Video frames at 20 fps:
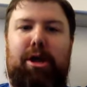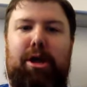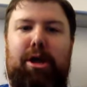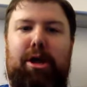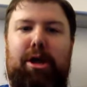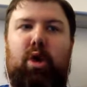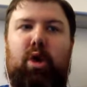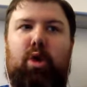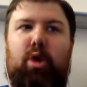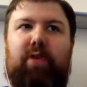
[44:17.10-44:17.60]

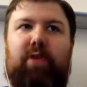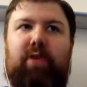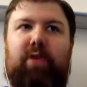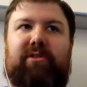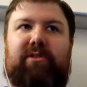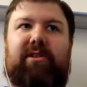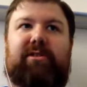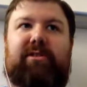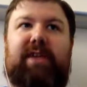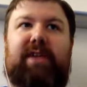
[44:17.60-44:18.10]
or it's
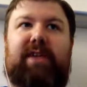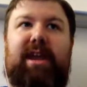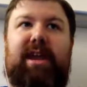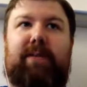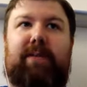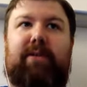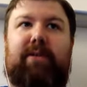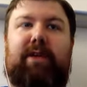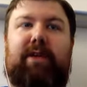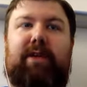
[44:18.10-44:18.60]
such a tight
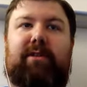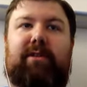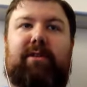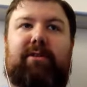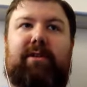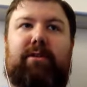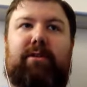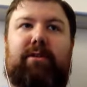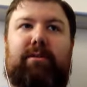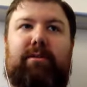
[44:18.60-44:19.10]
abstraction that it's not
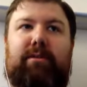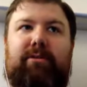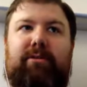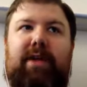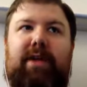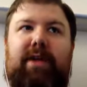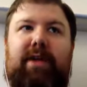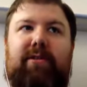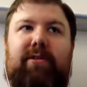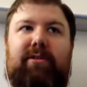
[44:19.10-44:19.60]
really an
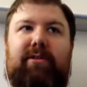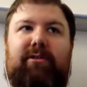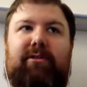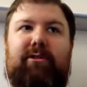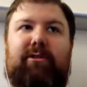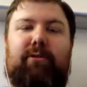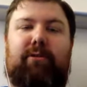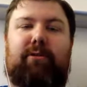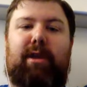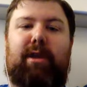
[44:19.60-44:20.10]
abstraction, it's just a
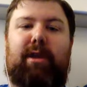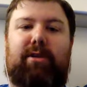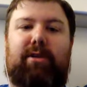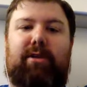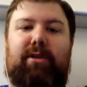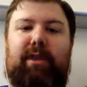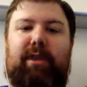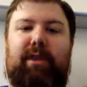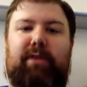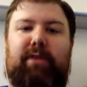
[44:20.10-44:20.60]
direct
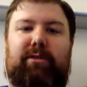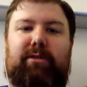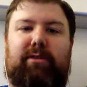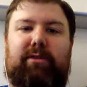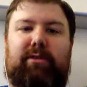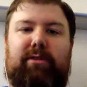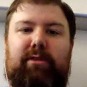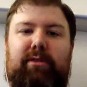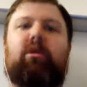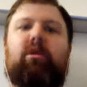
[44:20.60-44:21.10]
interface that's
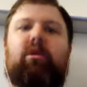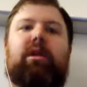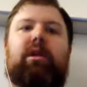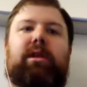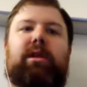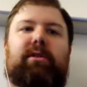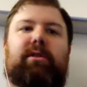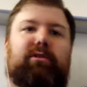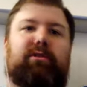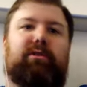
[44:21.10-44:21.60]
written in
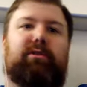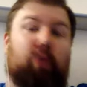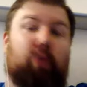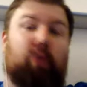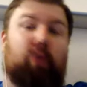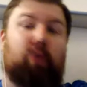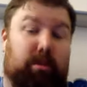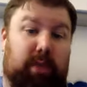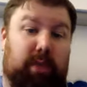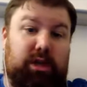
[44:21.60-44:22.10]
this new
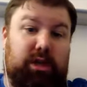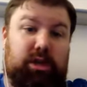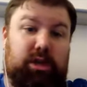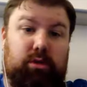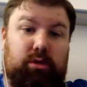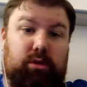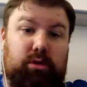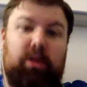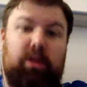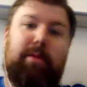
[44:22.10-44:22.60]
automation
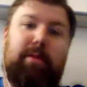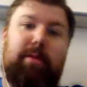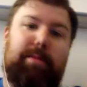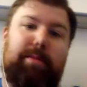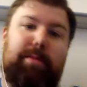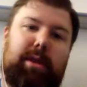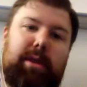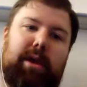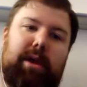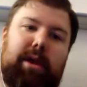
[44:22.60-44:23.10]
tool.
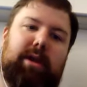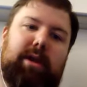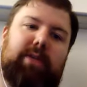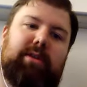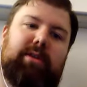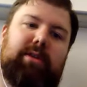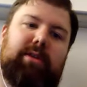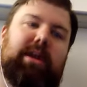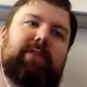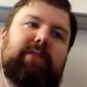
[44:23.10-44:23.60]
And I
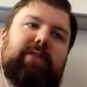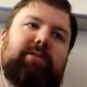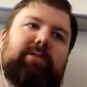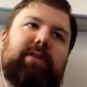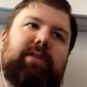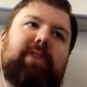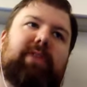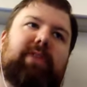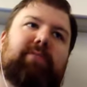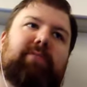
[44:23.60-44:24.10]
think that's
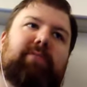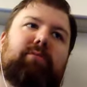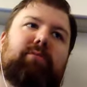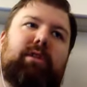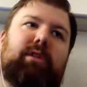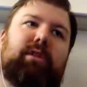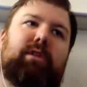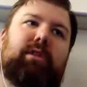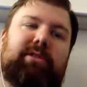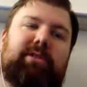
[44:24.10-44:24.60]
been one of the
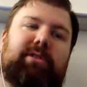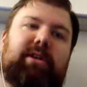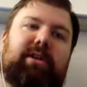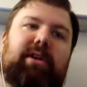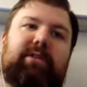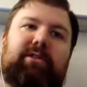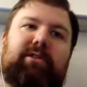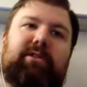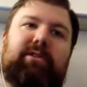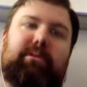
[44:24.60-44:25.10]
big
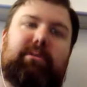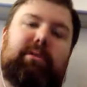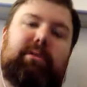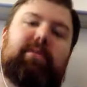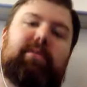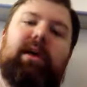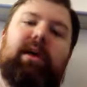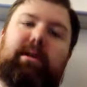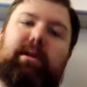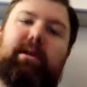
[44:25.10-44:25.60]
challenges that we've
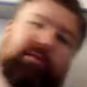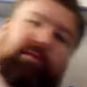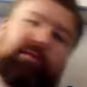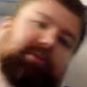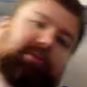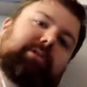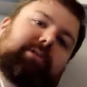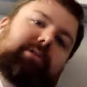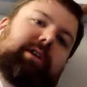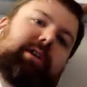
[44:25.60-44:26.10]
had, is
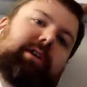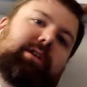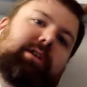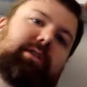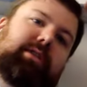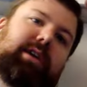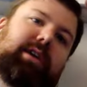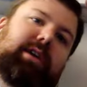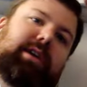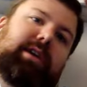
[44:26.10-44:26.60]
just kind of
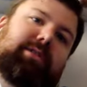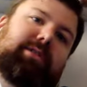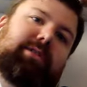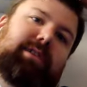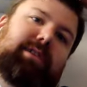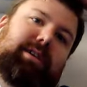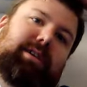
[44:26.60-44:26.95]
looking at it. It's like,